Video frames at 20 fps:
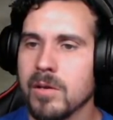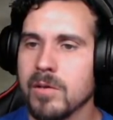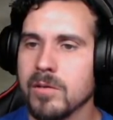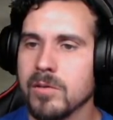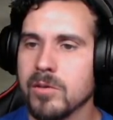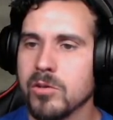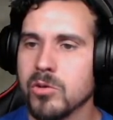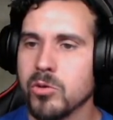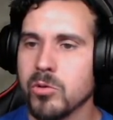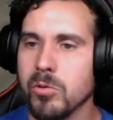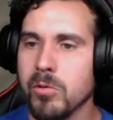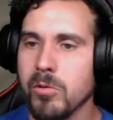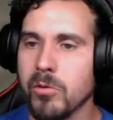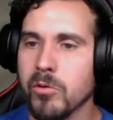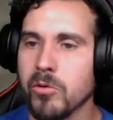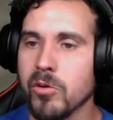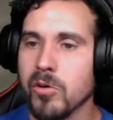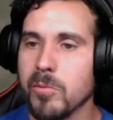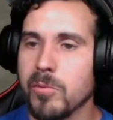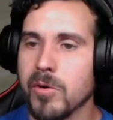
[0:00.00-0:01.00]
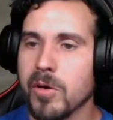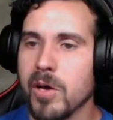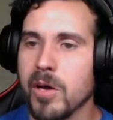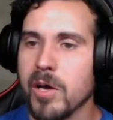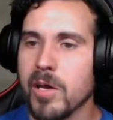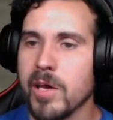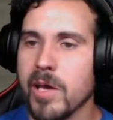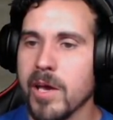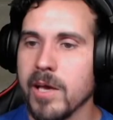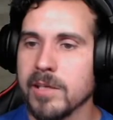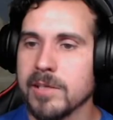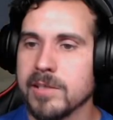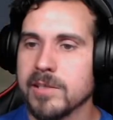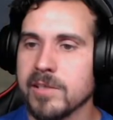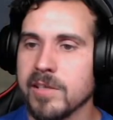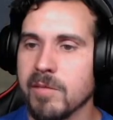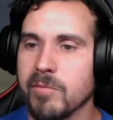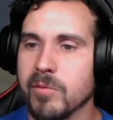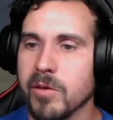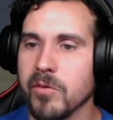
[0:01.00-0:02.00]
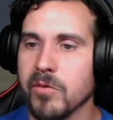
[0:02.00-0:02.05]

Truth Loop. Oh, yes. I played